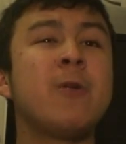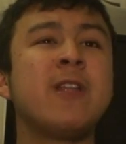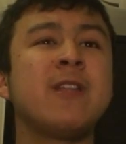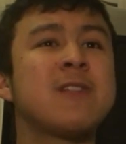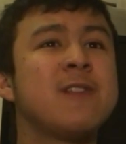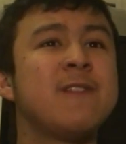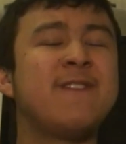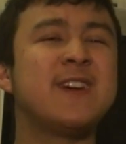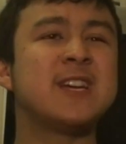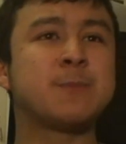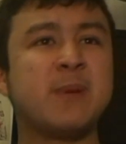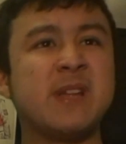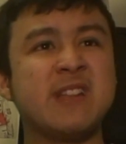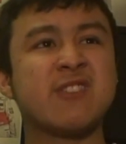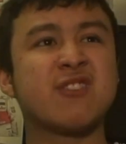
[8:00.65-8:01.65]
into the first
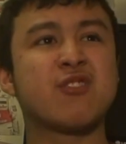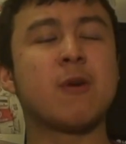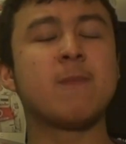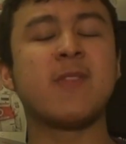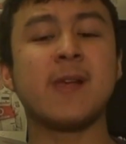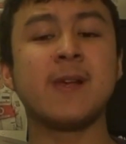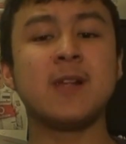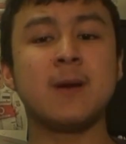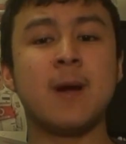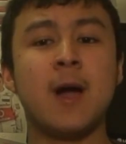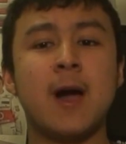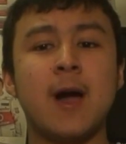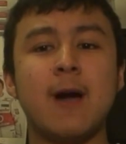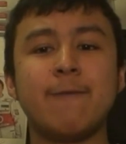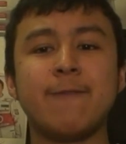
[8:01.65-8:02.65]
pit stop,
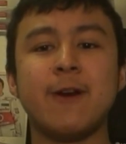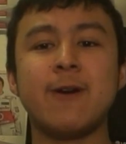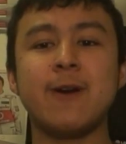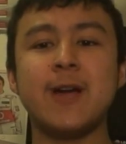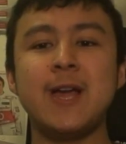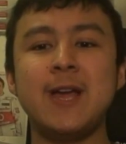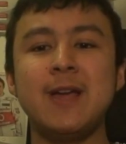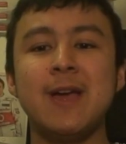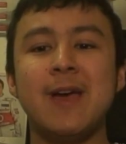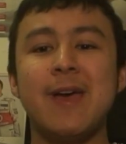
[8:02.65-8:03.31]
very